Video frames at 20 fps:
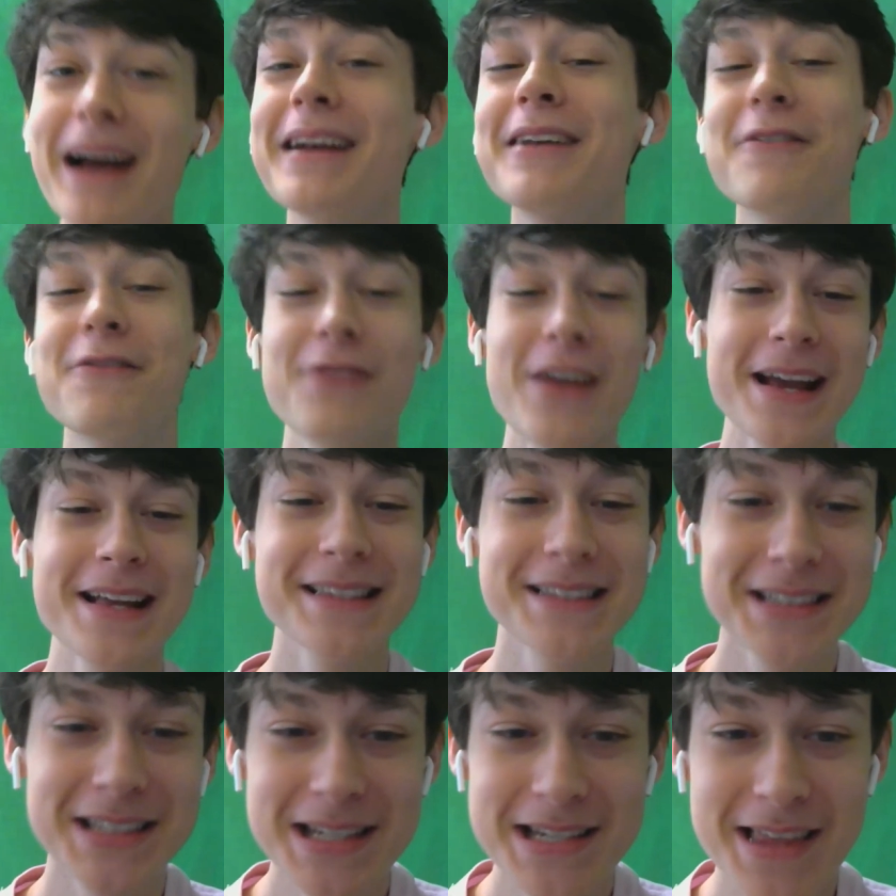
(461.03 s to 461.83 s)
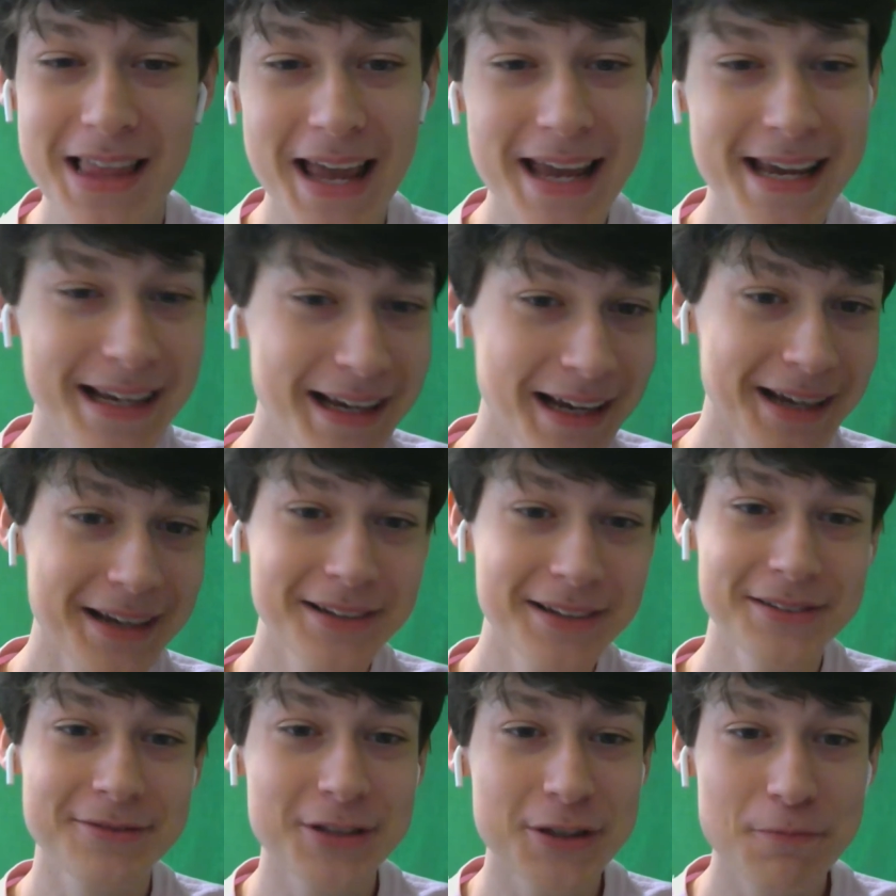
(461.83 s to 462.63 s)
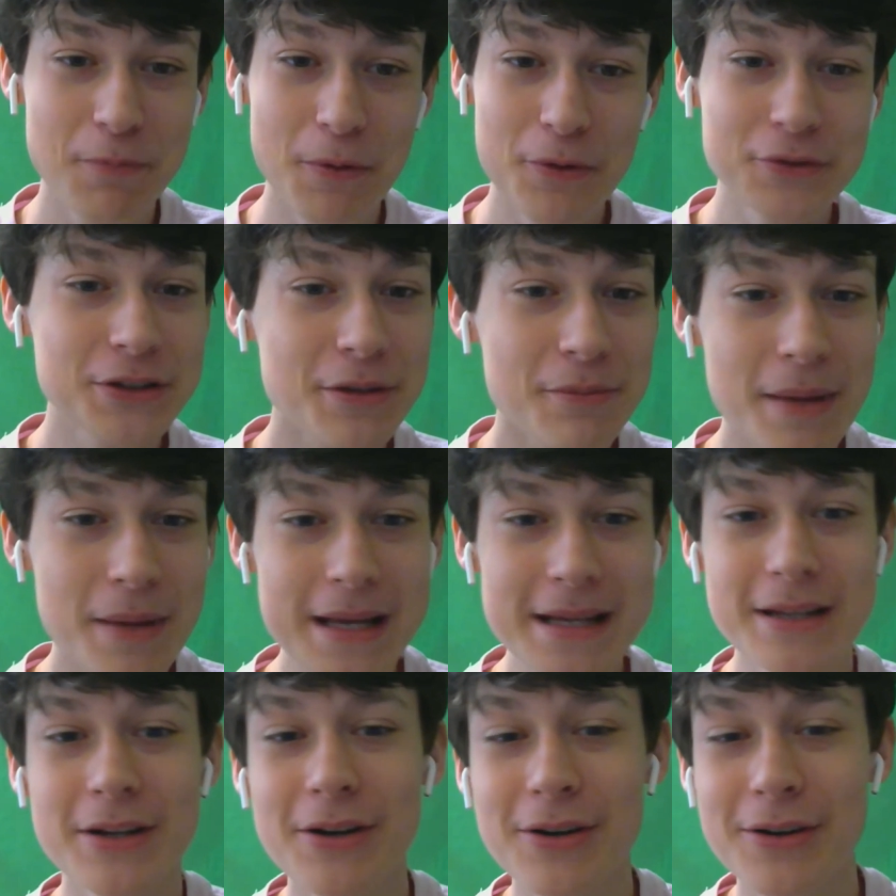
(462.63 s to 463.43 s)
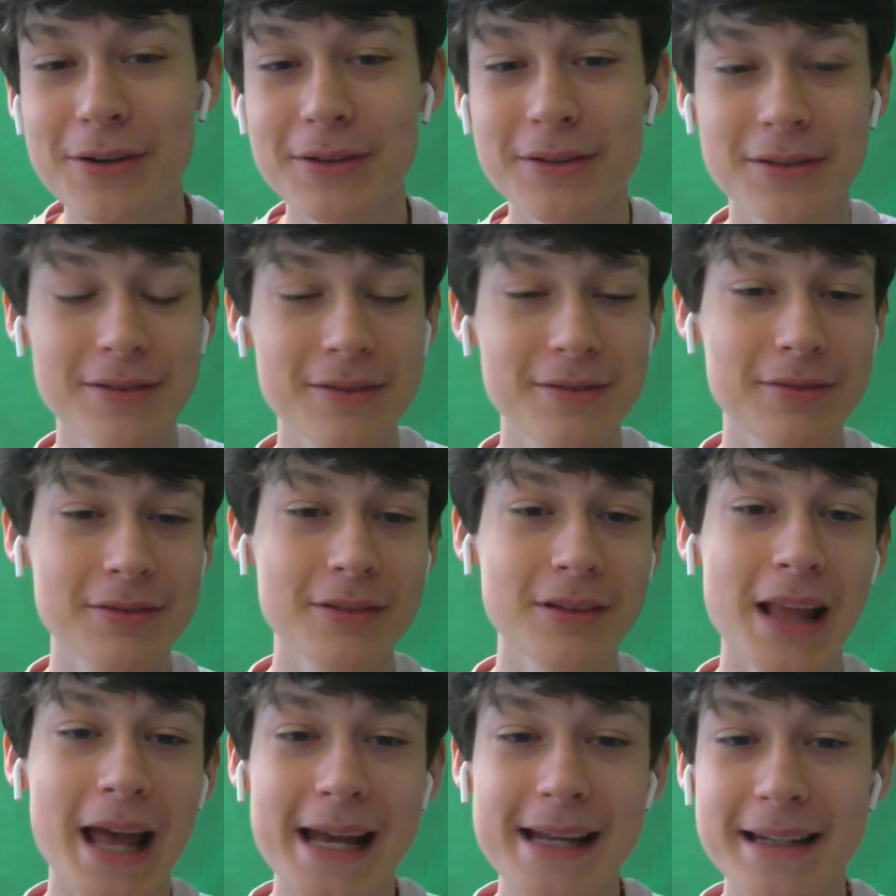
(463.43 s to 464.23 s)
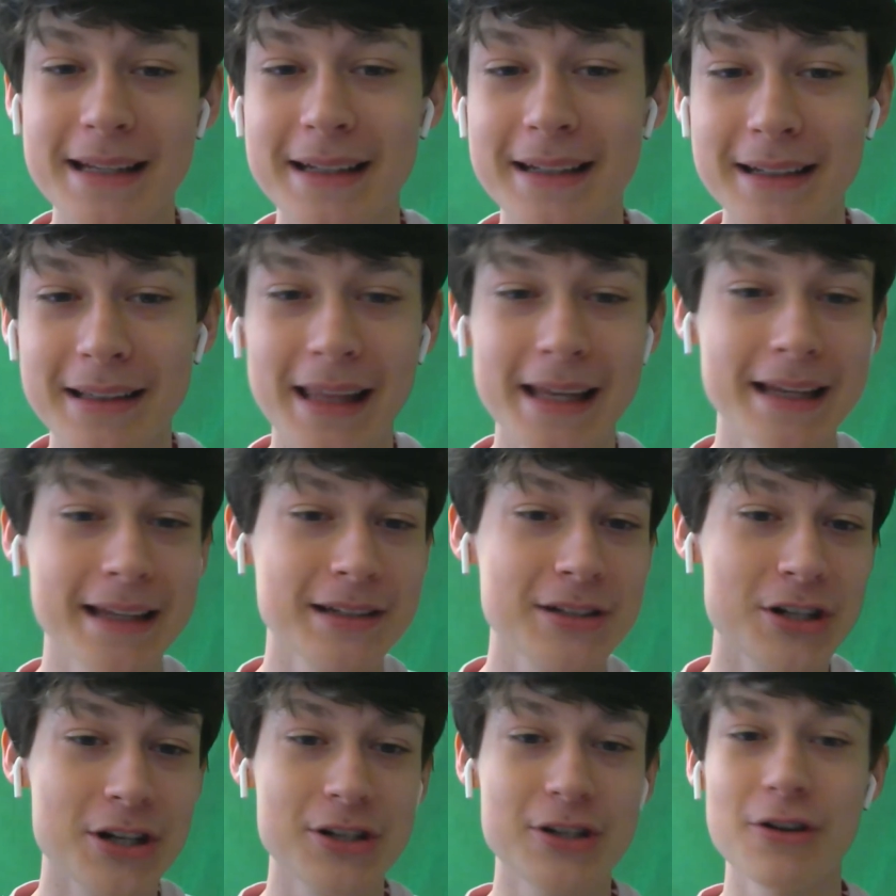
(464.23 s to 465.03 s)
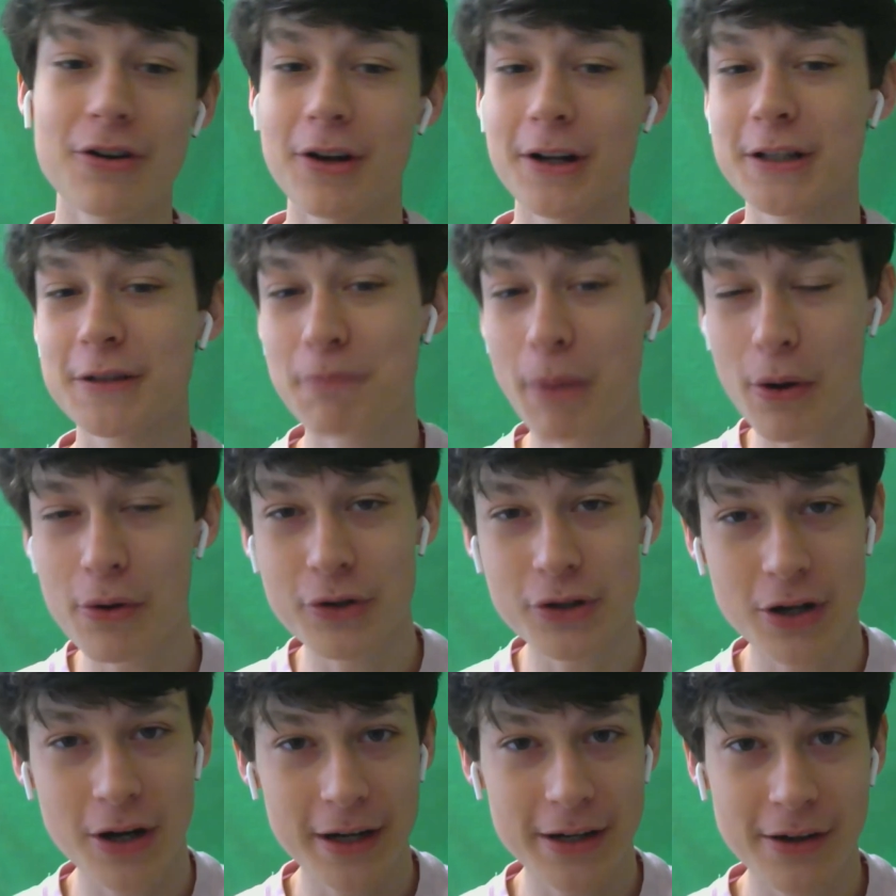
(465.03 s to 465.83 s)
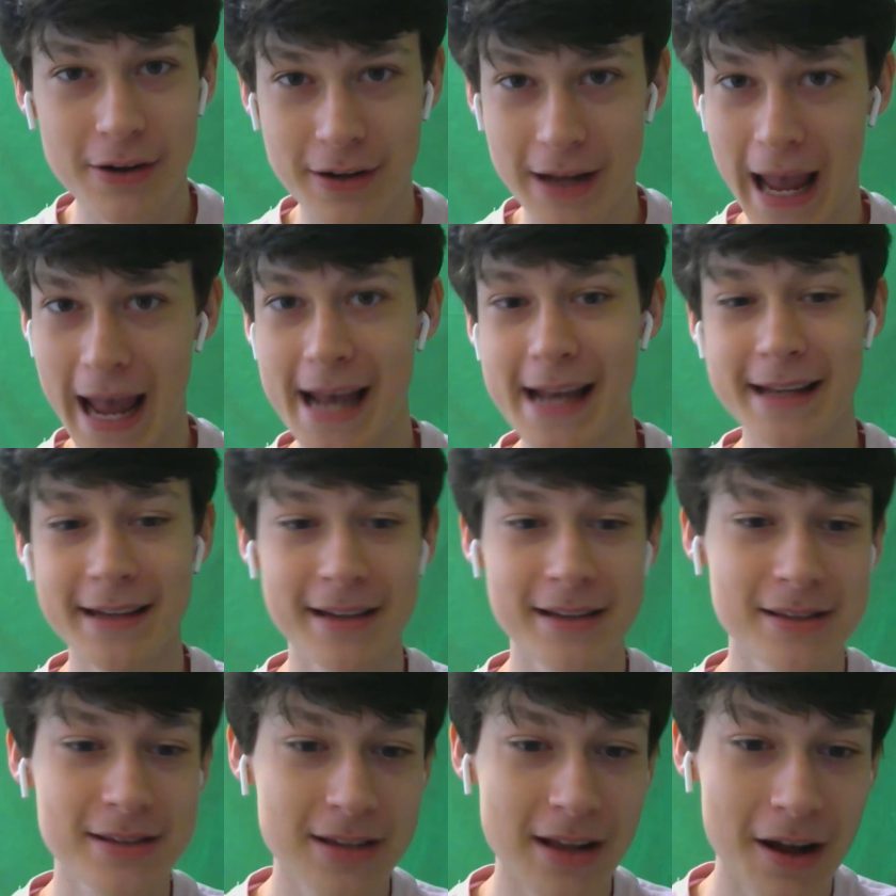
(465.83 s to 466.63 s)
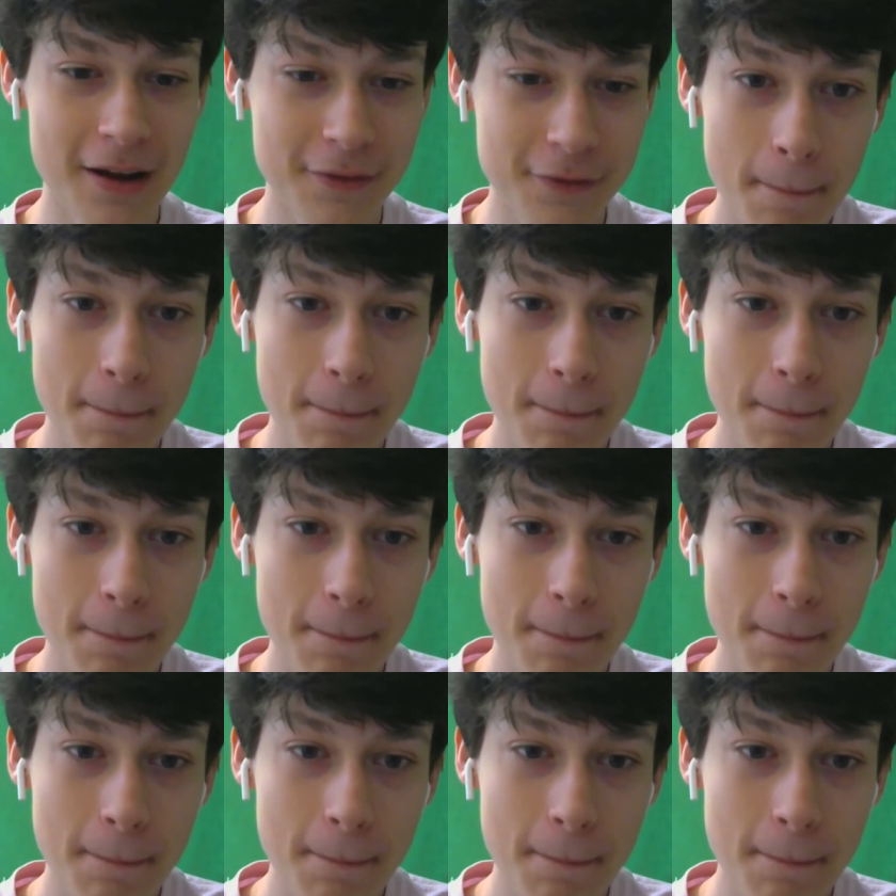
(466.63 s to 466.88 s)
of fancy, like, supposed to make your lighting, like, adjust your exposure and your gain and stuff.